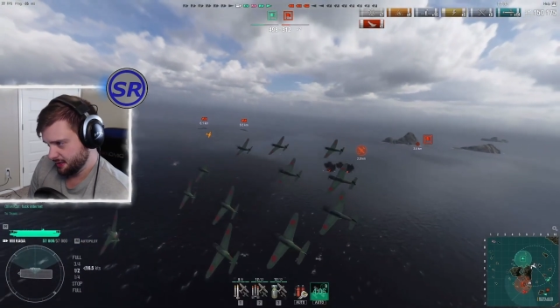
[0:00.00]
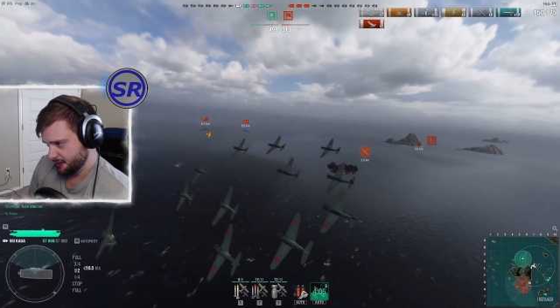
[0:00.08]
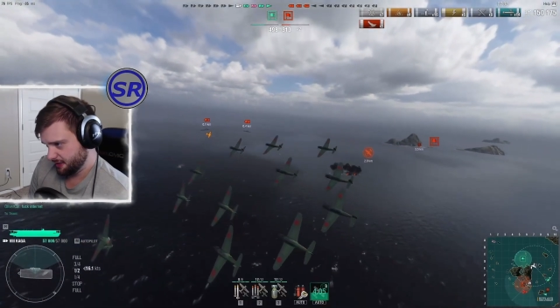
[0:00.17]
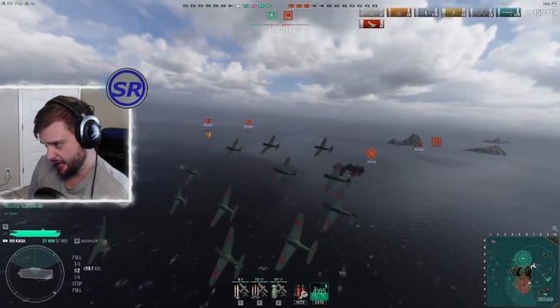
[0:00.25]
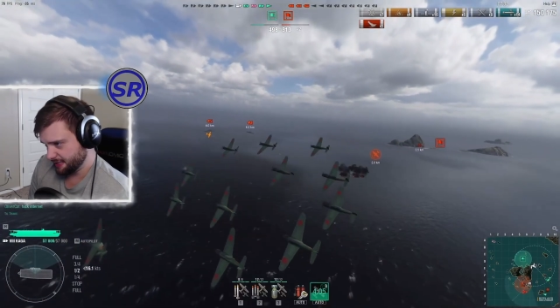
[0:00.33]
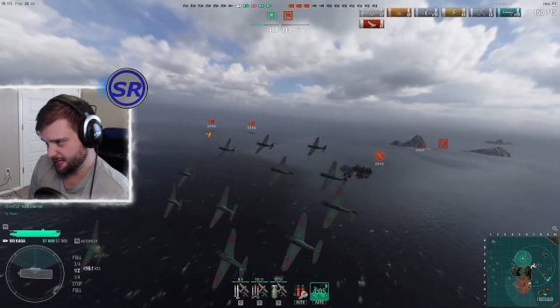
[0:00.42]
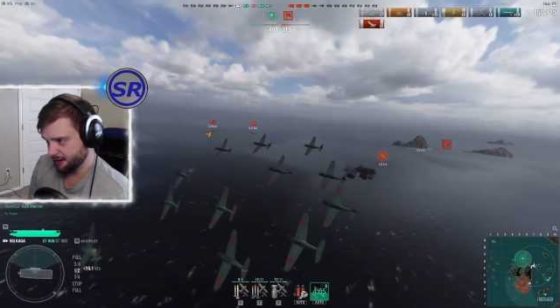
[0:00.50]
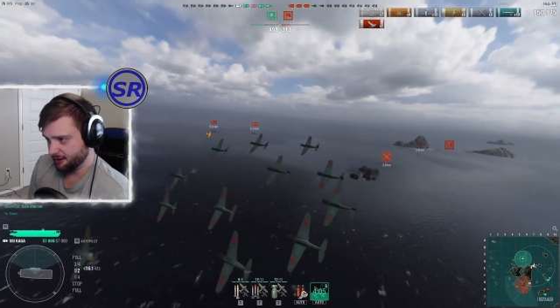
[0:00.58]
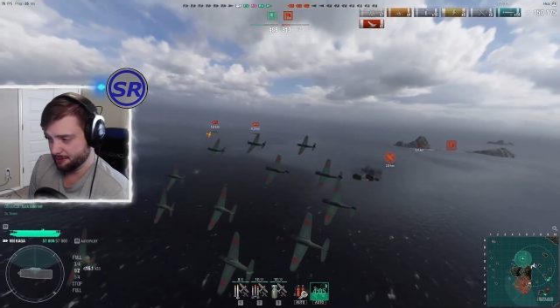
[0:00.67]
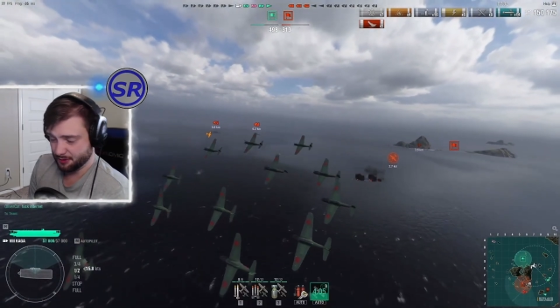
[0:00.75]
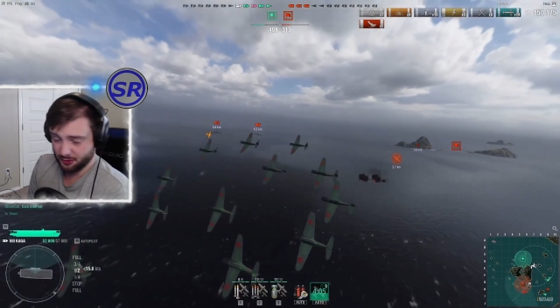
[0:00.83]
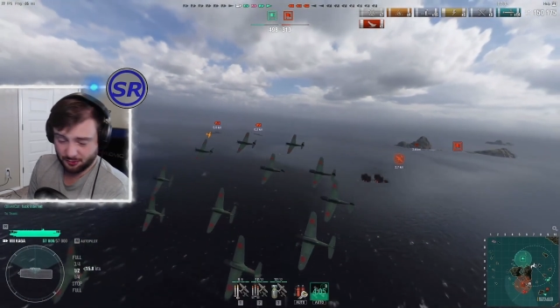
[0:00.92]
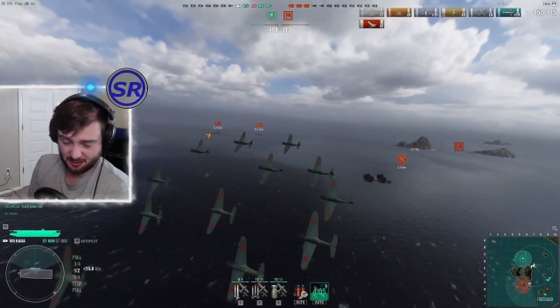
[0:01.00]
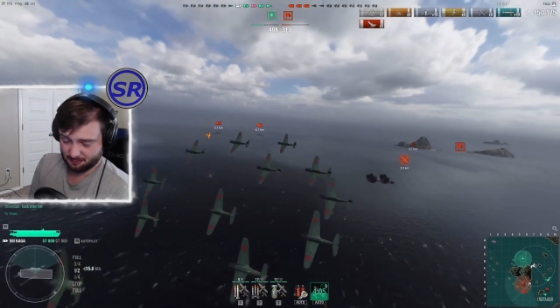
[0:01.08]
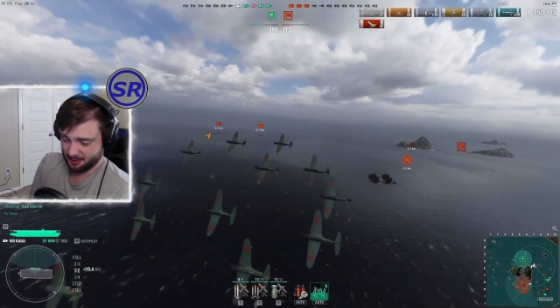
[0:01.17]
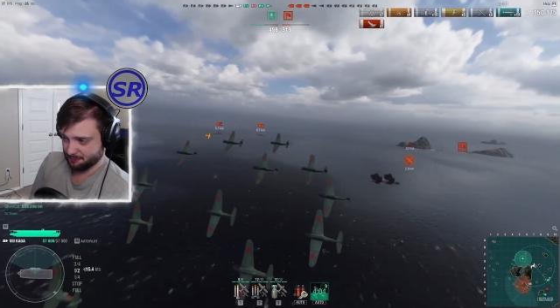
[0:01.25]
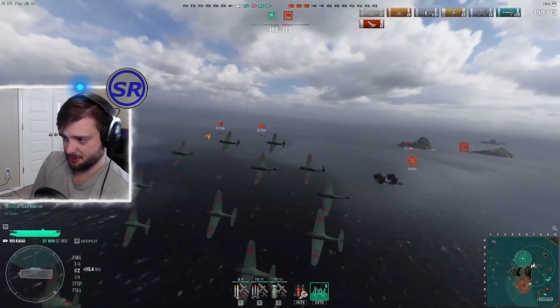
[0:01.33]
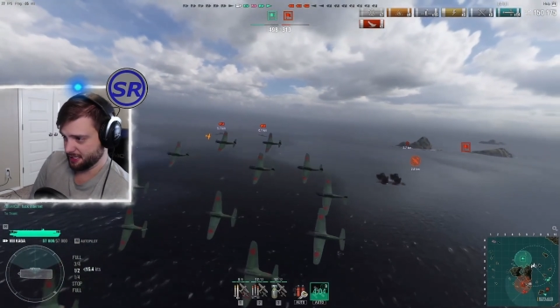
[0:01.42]
that's how I'm losing
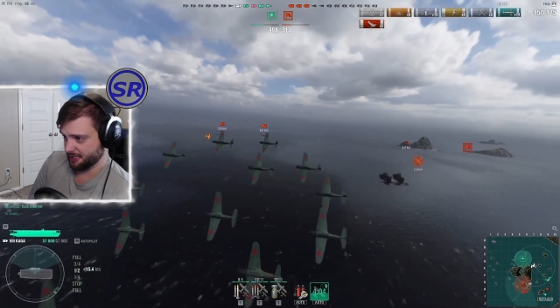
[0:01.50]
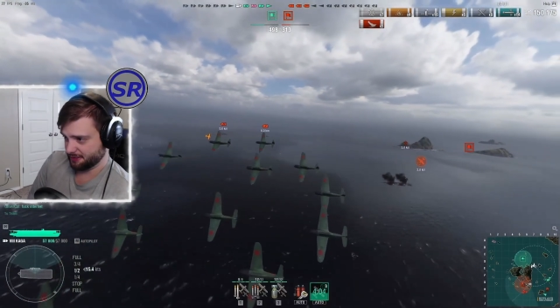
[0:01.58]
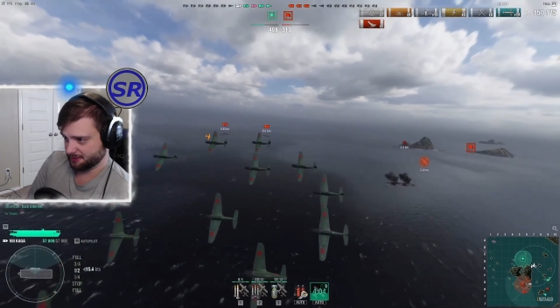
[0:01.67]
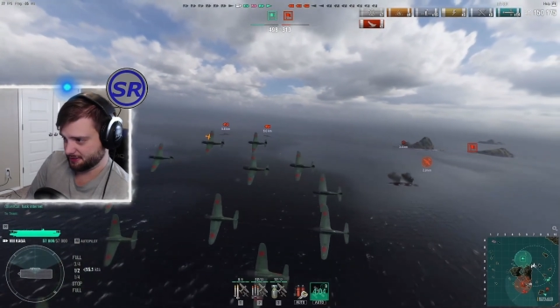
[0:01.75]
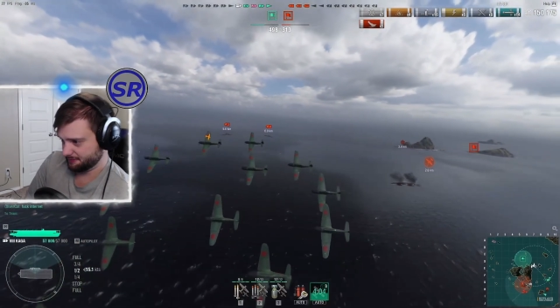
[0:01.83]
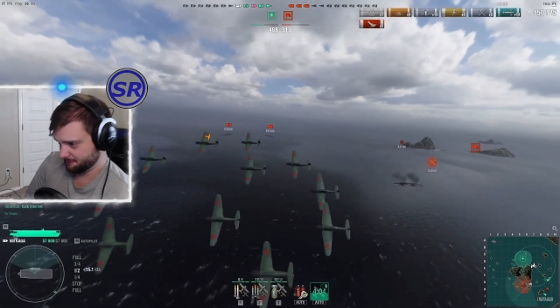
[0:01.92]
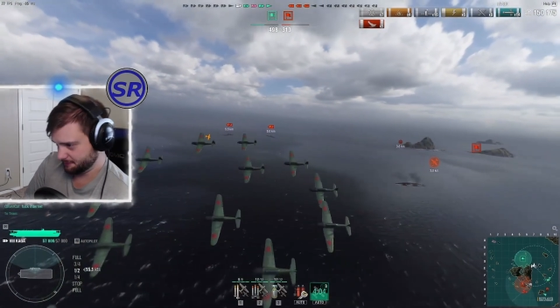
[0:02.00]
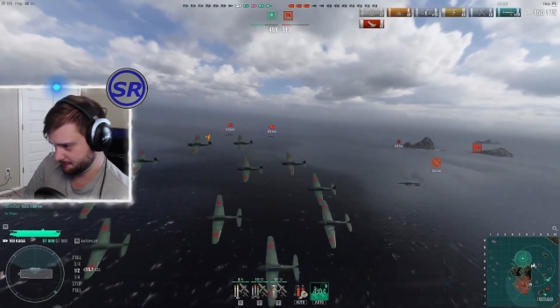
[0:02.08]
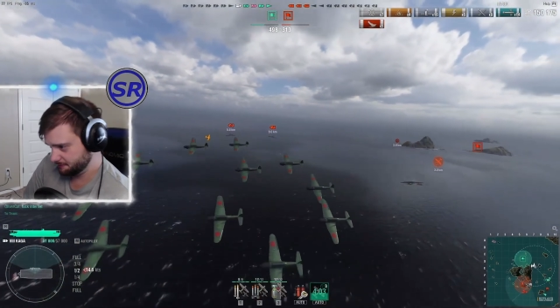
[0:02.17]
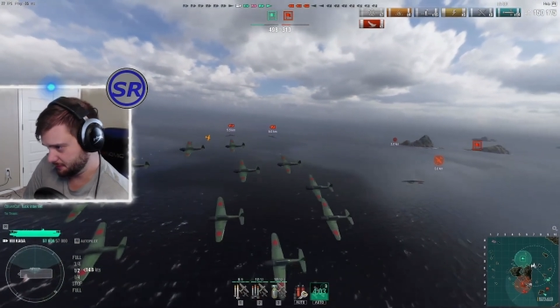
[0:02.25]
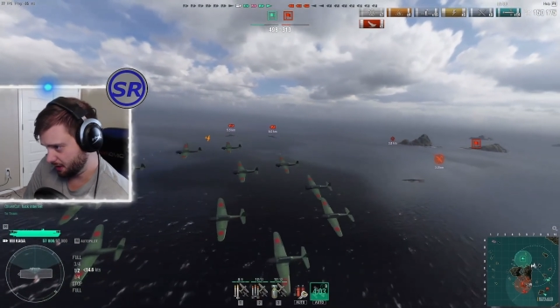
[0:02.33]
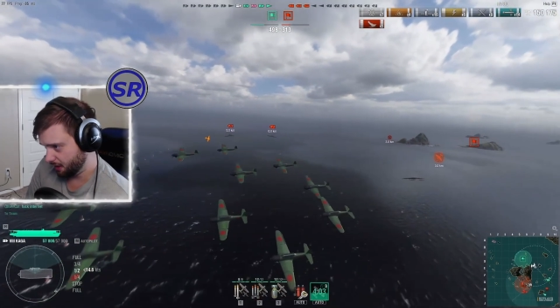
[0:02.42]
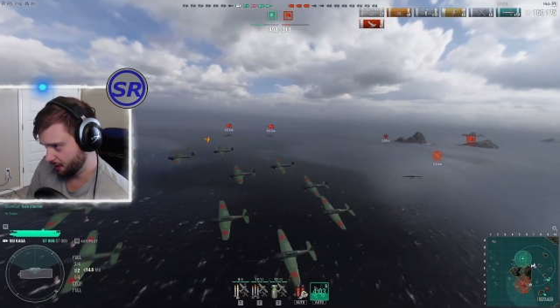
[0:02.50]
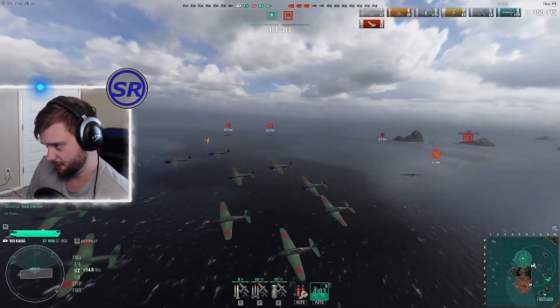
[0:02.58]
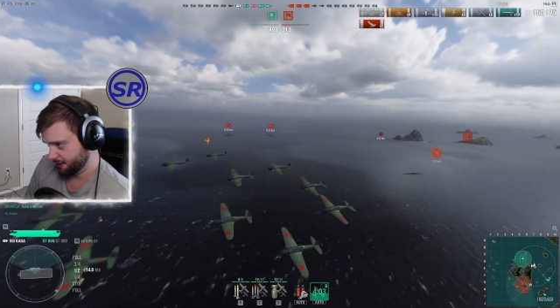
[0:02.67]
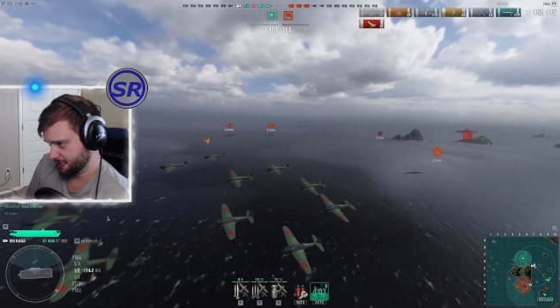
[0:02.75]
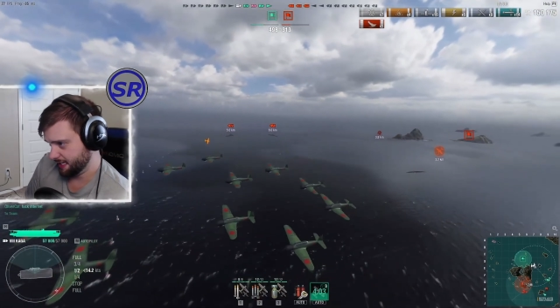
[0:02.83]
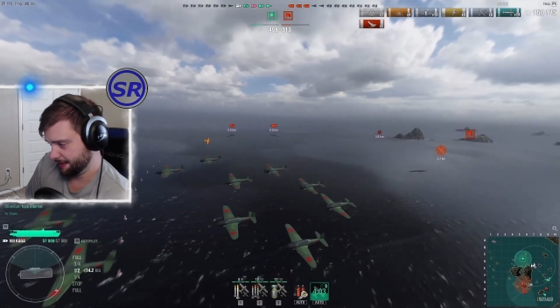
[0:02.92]
my planes all the
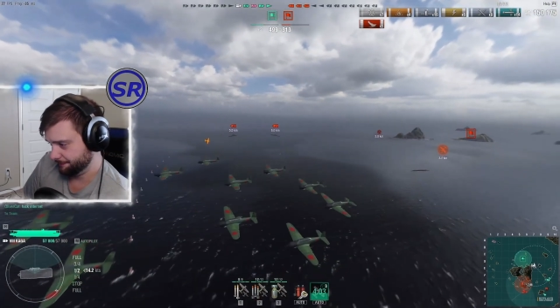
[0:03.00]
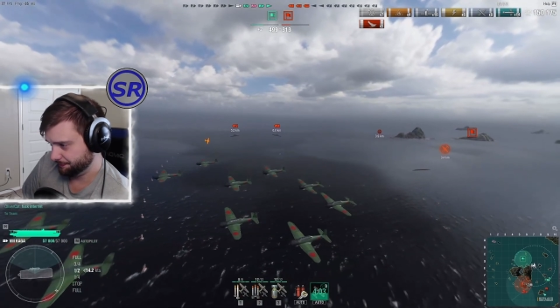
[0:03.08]
time.